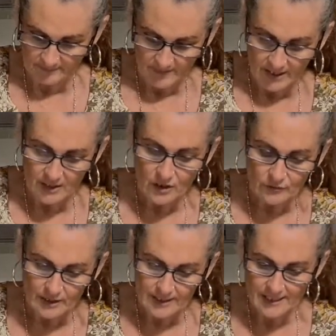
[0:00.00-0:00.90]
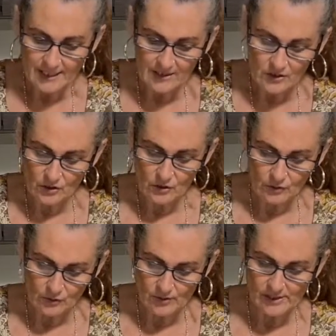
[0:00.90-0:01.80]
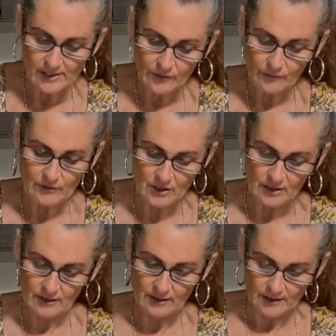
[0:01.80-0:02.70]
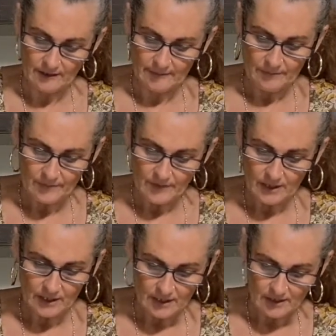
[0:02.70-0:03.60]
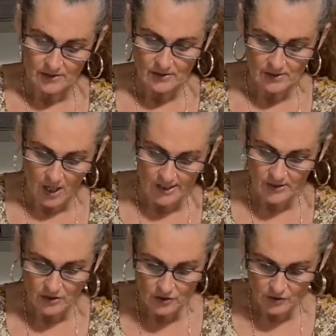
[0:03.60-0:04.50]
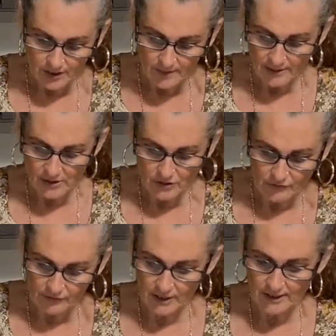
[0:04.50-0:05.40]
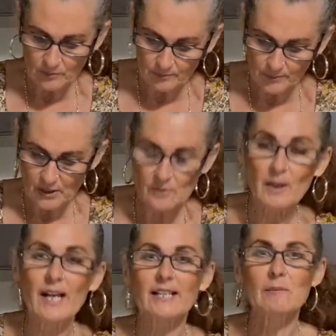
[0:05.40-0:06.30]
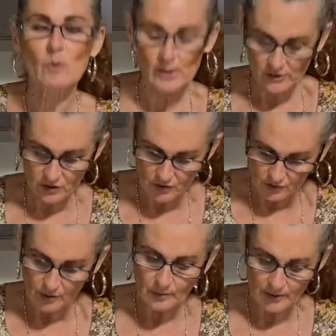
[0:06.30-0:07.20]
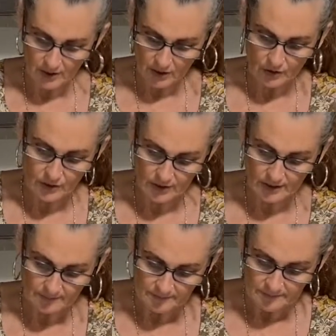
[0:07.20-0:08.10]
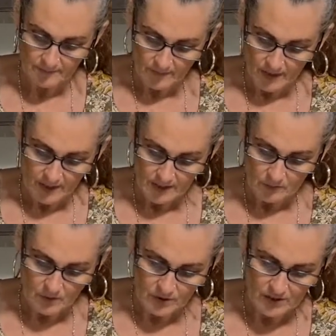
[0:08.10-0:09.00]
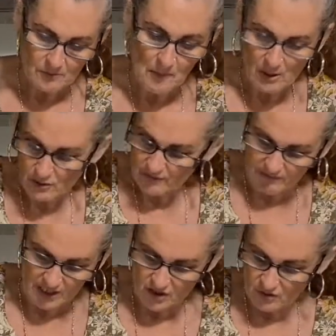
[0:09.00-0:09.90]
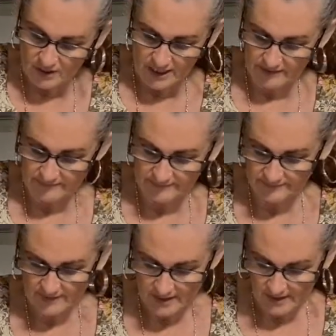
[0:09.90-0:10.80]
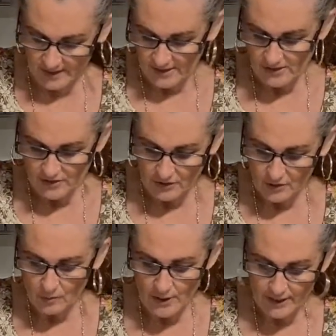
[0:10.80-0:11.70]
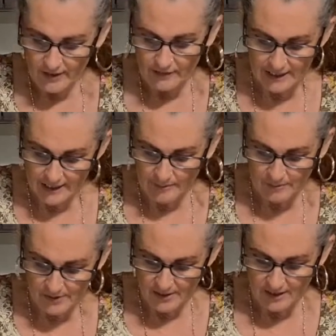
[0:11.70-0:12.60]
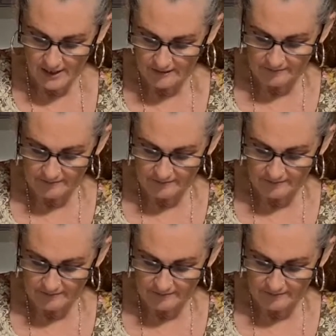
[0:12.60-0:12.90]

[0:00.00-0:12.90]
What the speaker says: Now you don't really need to sift the icing sugar, because you'll find, because we're adding moisture to it with the yogurt, it will just melt eventually. So you won't have any lumps in that.